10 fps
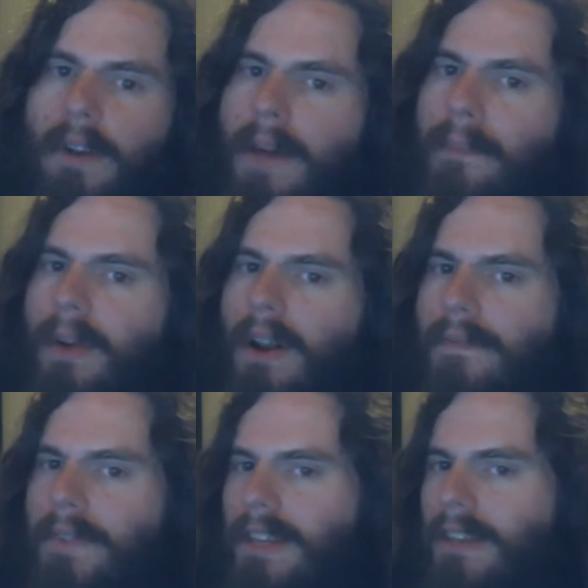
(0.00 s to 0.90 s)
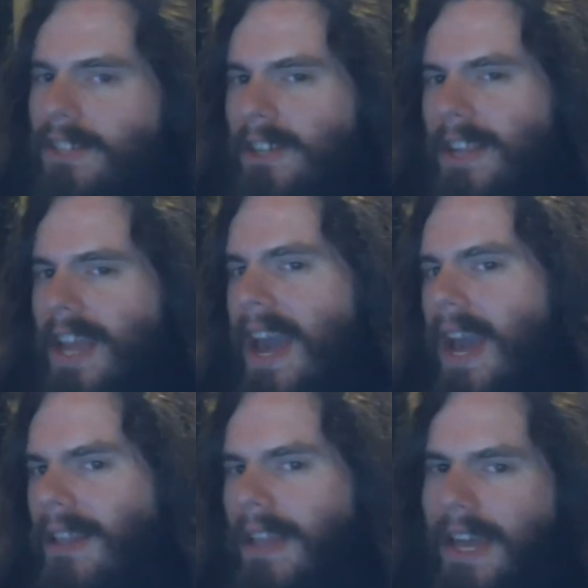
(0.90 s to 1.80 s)
not perfect and shouldn't
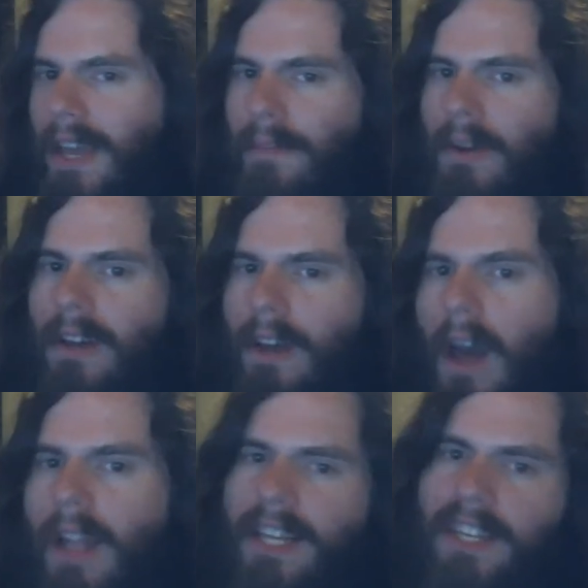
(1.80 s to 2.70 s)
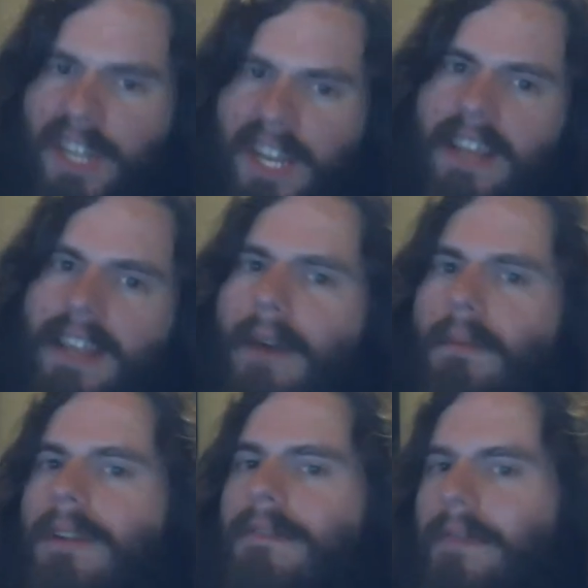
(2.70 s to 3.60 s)
act like it, but golly gee, that
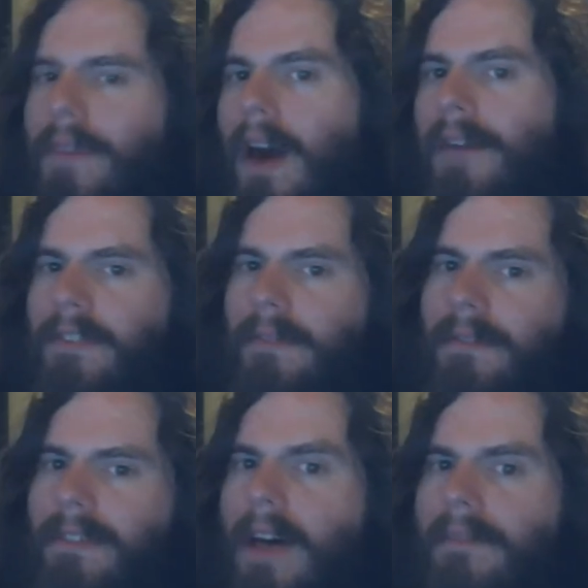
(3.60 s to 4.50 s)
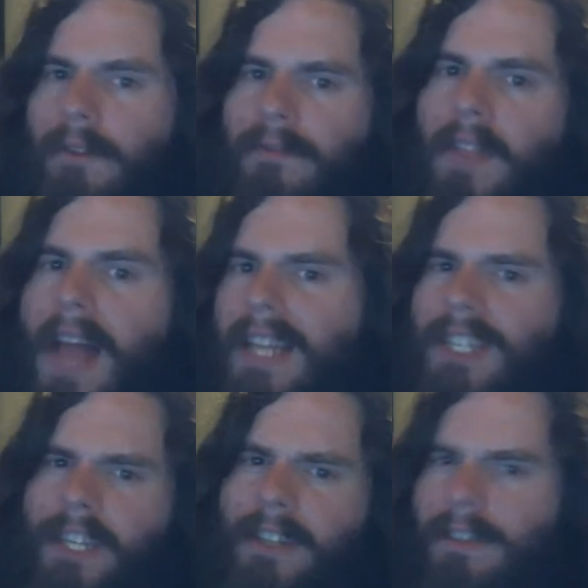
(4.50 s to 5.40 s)
would involve some self
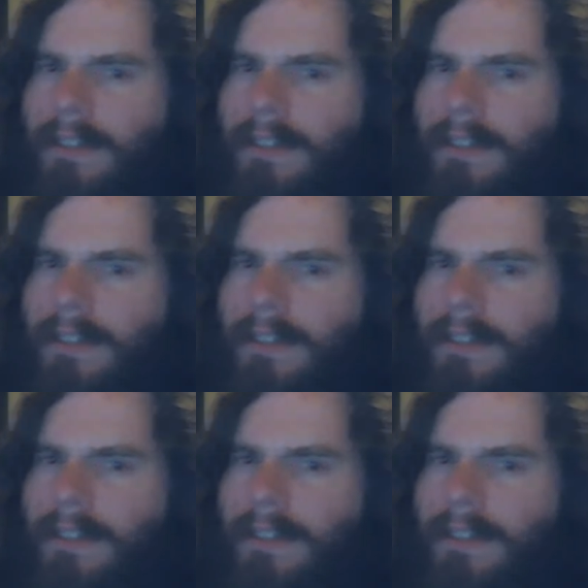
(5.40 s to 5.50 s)
reflection.